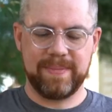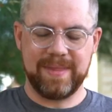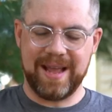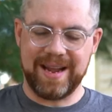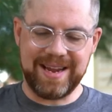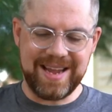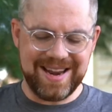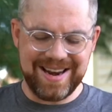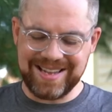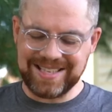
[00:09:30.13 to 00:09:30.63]

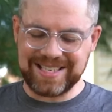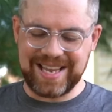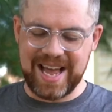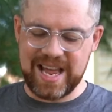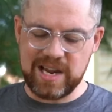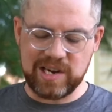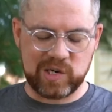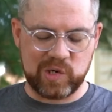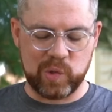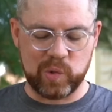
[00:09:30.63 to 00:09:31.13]
Again, it's
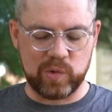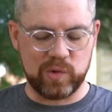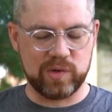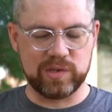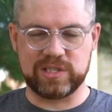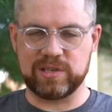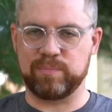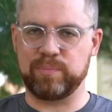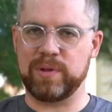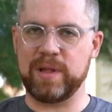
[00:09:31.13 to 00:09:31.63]
kind of
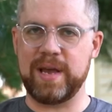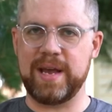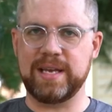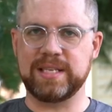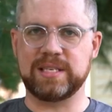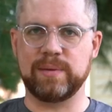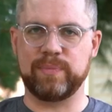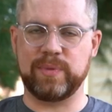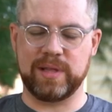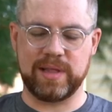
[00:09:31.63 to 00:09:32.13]
cool to play
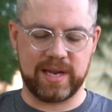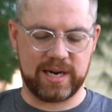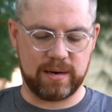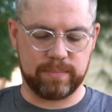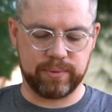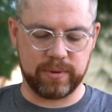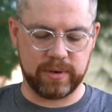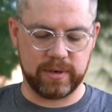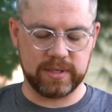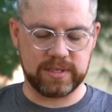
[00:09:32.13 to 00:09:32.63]
something like a
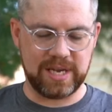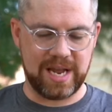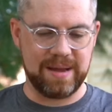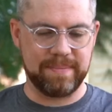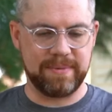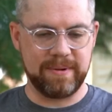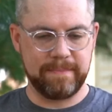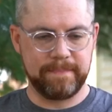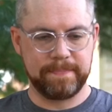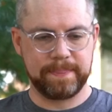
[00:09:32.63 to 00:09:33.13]
prototype
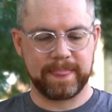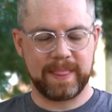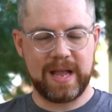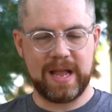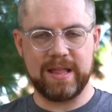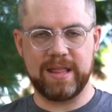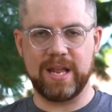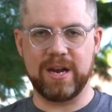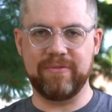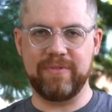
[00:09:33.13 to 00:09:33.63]

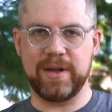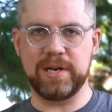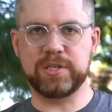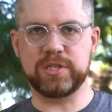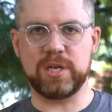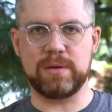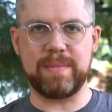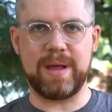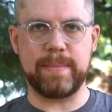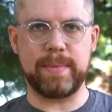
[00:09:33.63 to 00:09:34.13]
and then
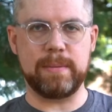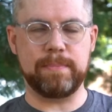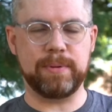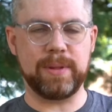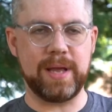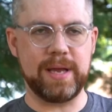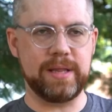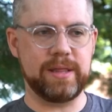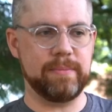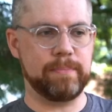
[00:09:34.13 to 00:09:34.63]
eventually maybe
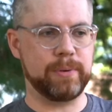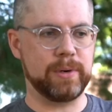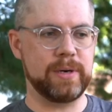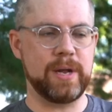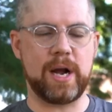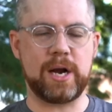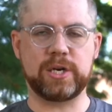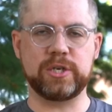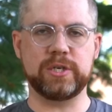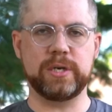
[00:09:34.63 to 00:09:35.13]
play the
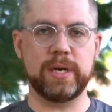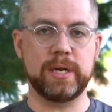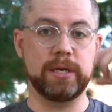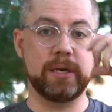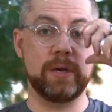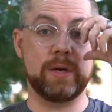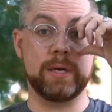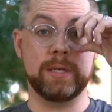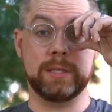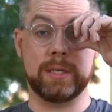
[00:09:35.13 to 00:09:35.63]
production, and
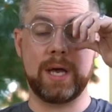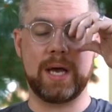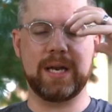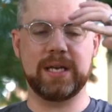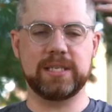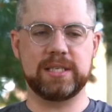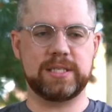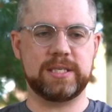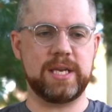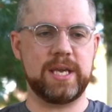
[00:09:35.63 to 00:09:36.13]
you can kind
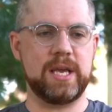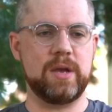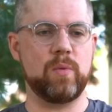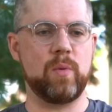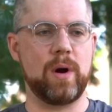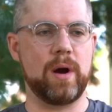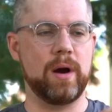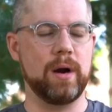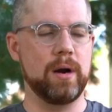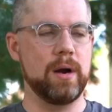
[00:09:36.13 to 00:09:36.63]
of see
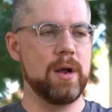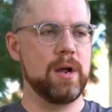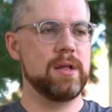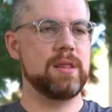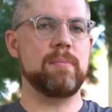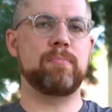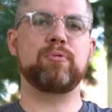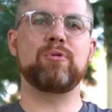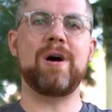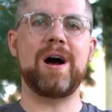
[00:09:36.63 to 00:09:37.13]
where
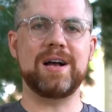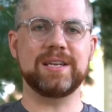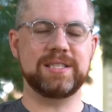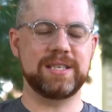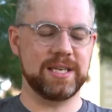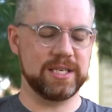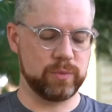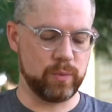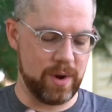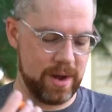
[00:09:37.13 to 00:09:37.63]
the
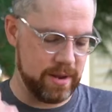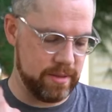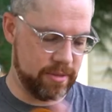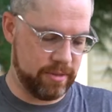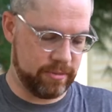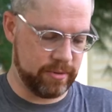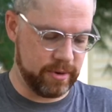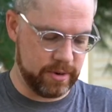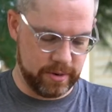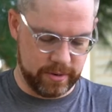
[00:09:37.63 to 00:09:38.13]
process went
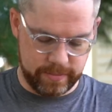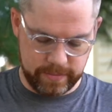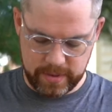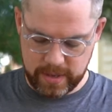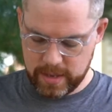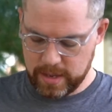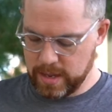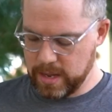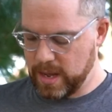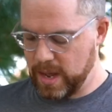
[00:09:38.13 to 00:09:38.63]
through.
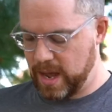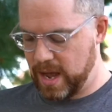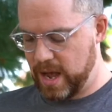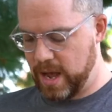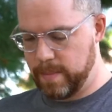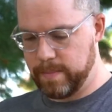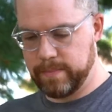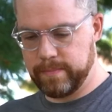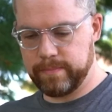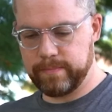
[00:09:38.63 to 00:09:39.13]

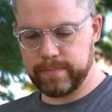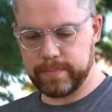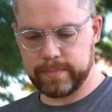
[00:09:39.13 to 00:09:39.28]
And